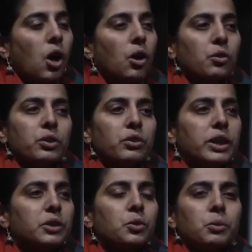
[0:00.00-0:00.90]
or it,
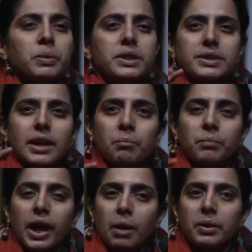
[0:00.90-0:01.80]
it could be some
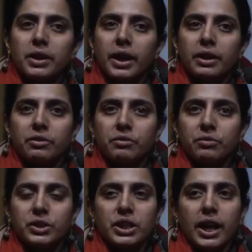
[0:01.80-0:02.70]
habitat
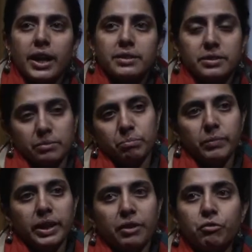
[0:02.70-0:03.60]
which has
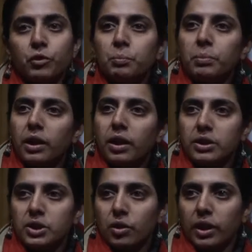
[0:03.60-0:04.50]
many food
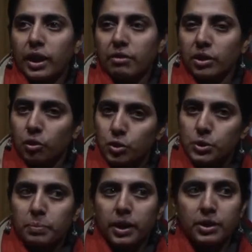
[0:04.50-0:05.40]
plants or larval
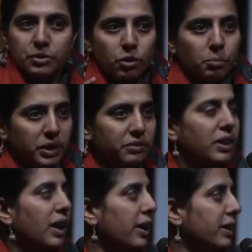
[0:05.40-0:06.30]
host plants for
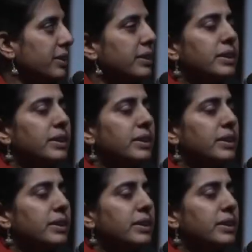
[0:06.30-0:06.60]
butterflies.